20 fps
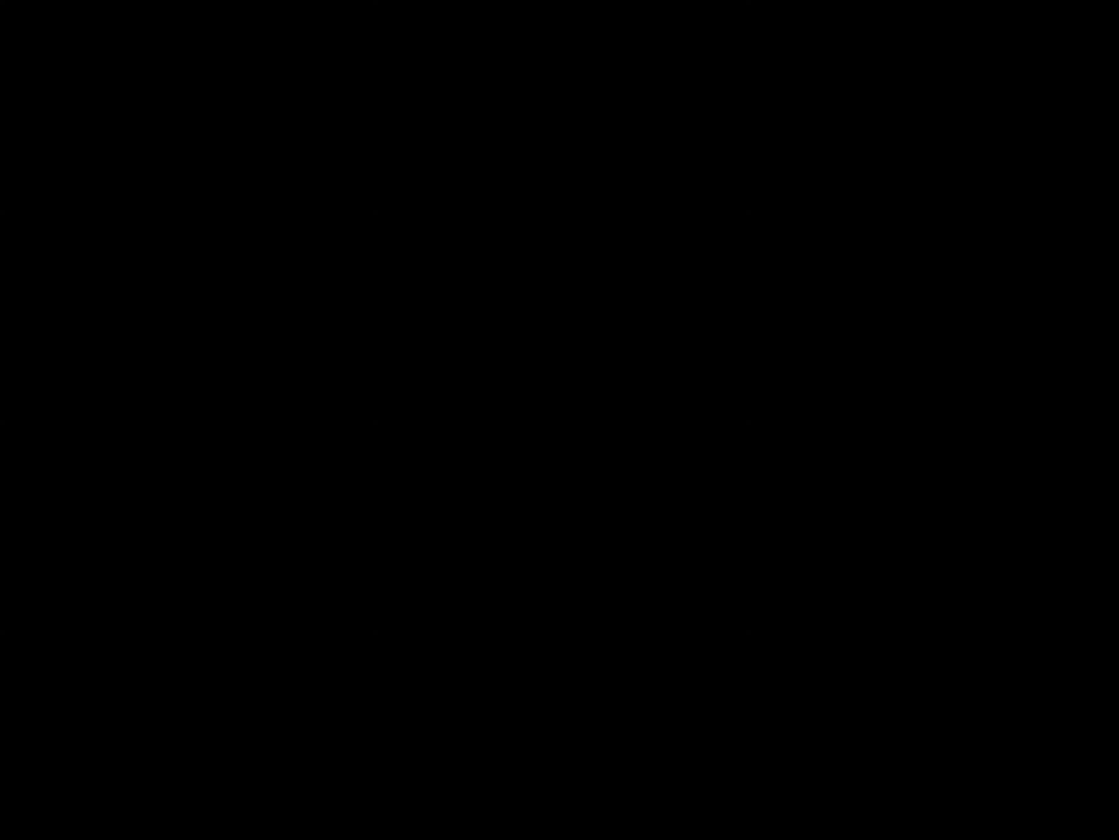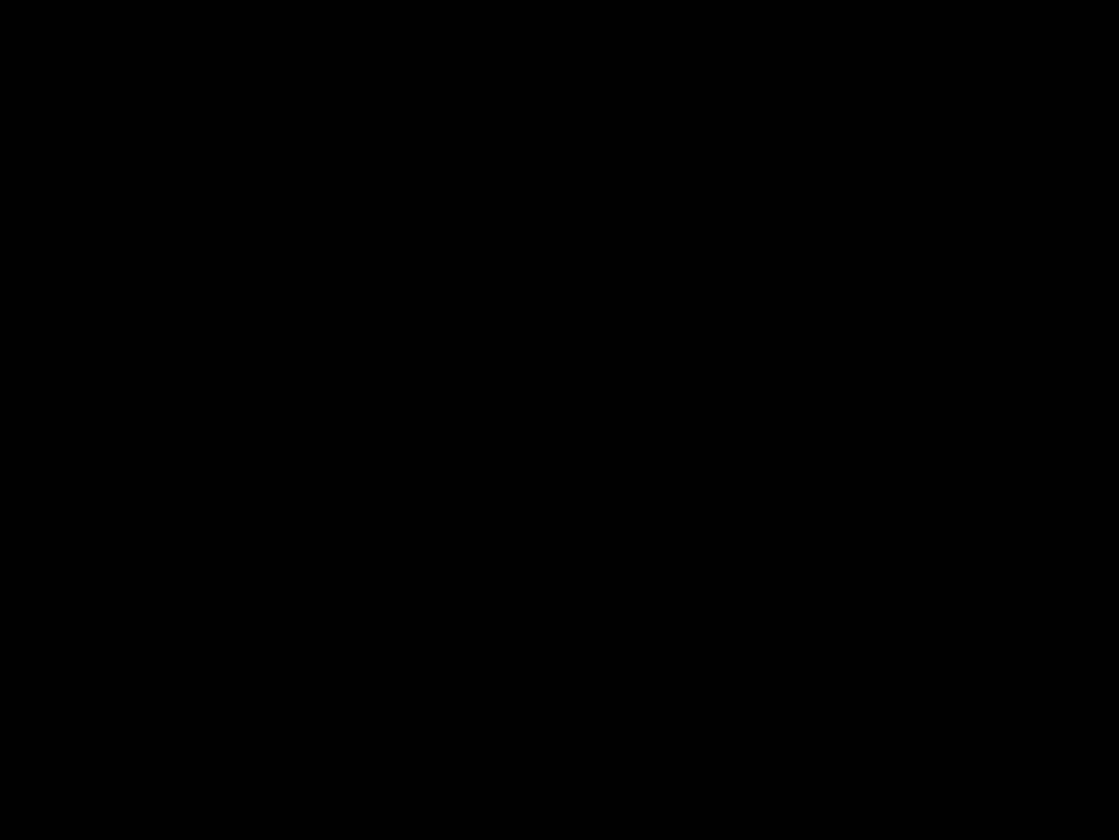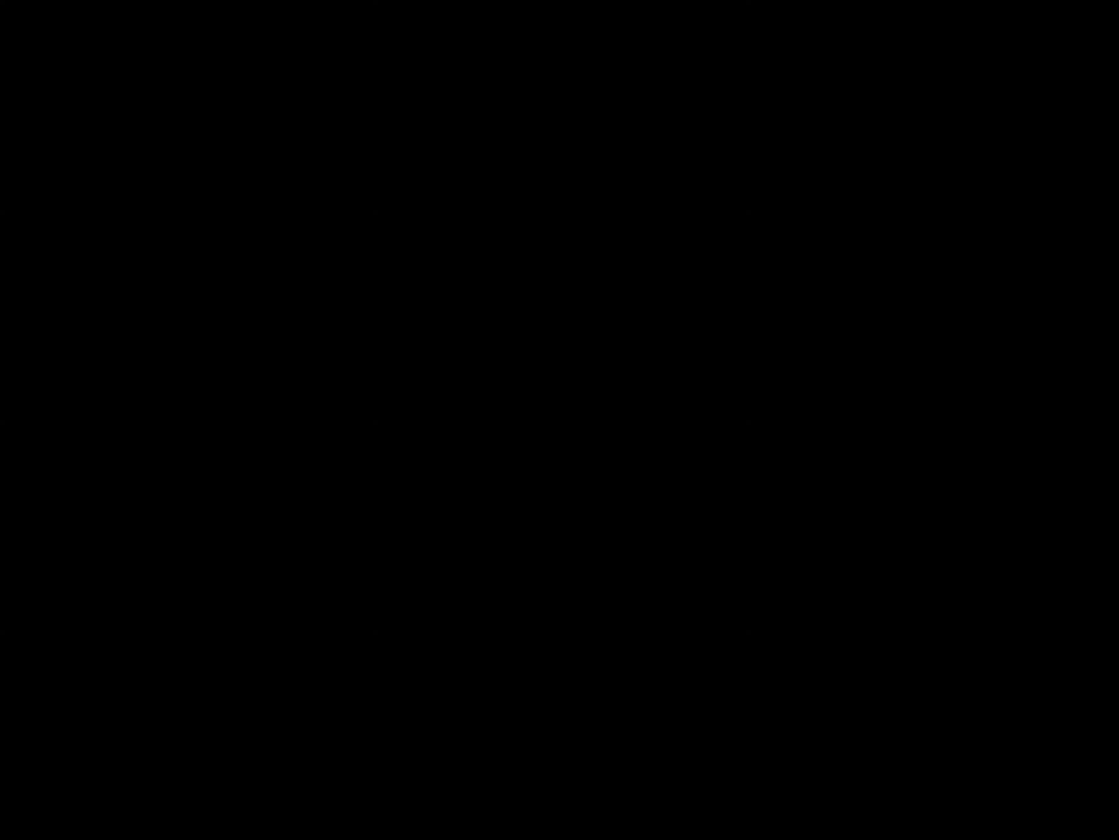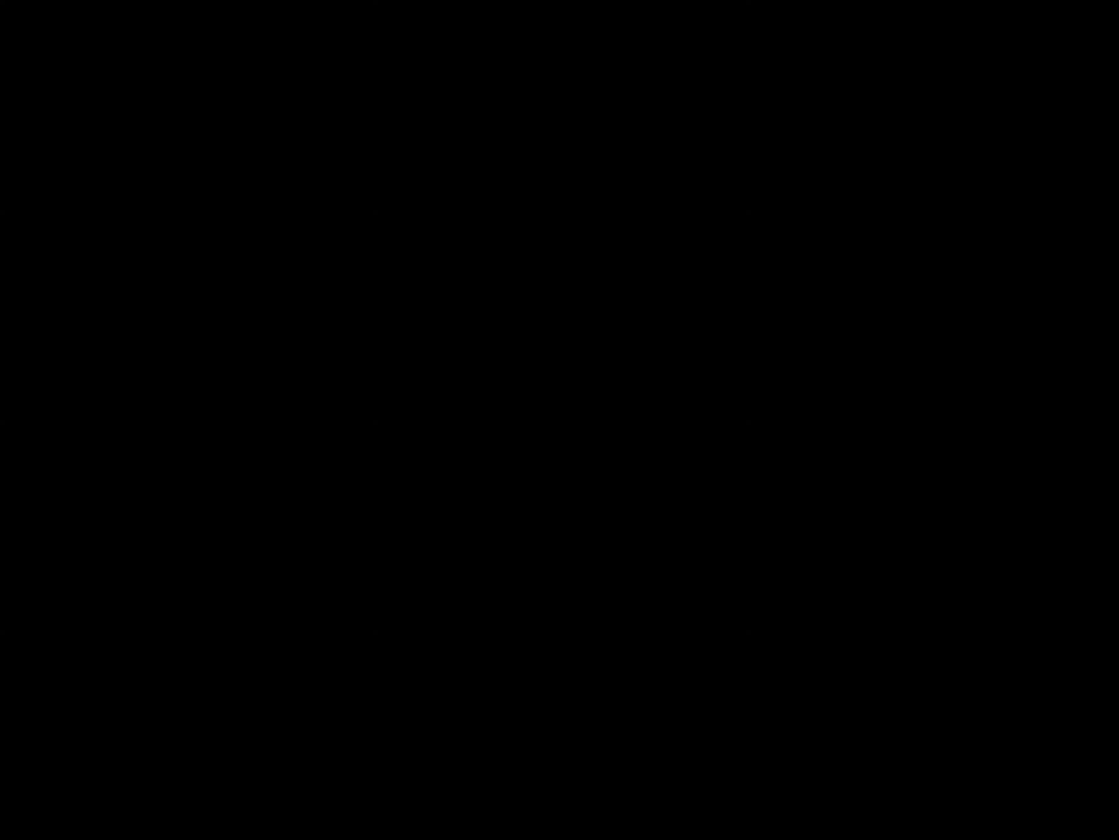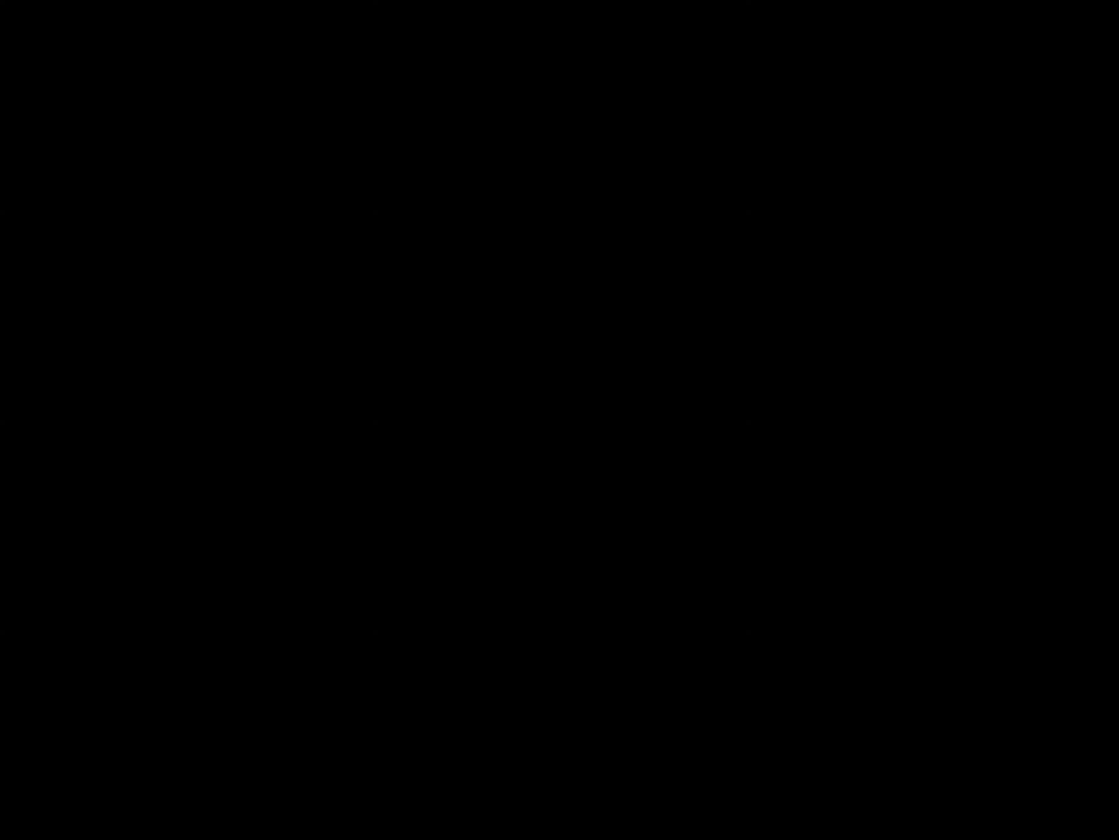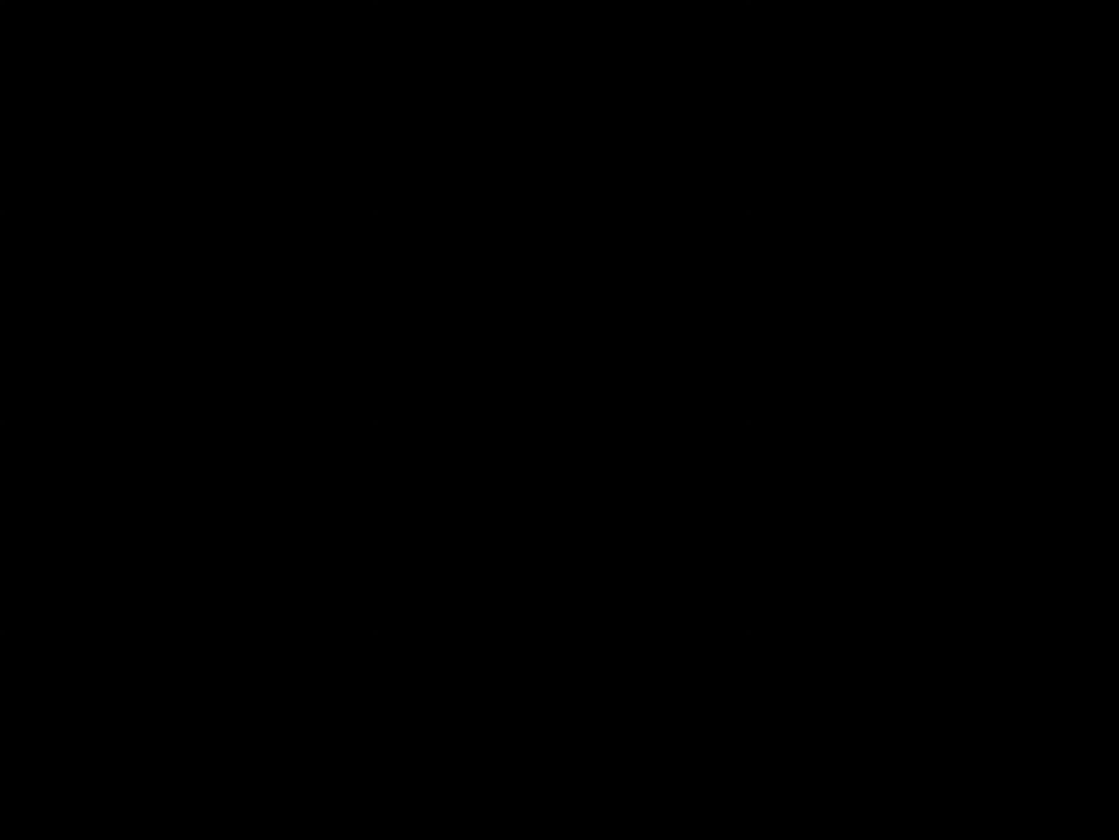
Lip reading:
(no speaker visible)